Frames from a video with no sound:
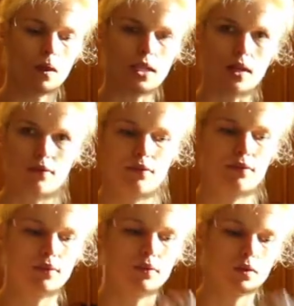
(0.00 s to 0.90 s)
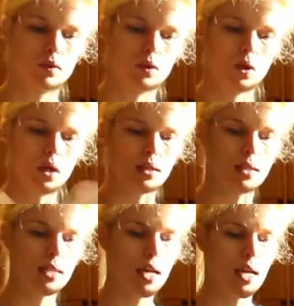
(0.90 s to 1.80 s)
Done. It's
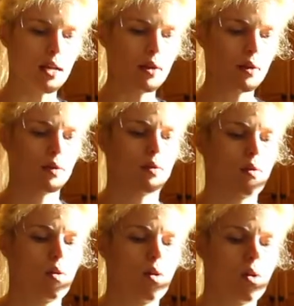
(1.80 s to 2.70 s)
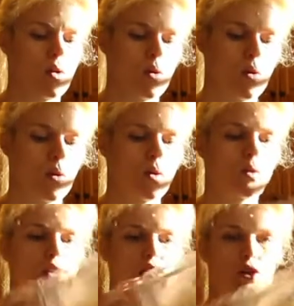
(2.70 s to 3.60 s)
done.
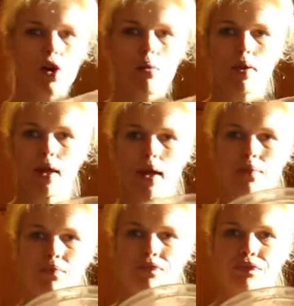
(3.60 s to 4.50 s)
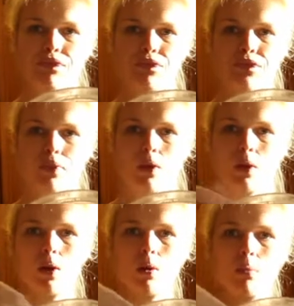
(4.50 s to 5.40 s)
It's still crumbly,
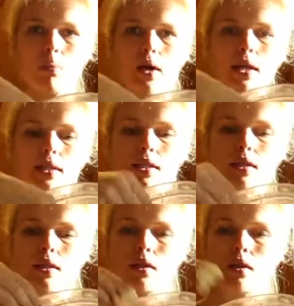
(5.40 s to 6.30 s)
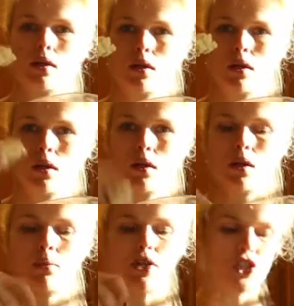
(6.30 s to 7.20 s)
but
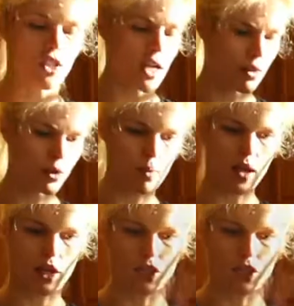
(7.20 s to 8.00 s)
pinch together to make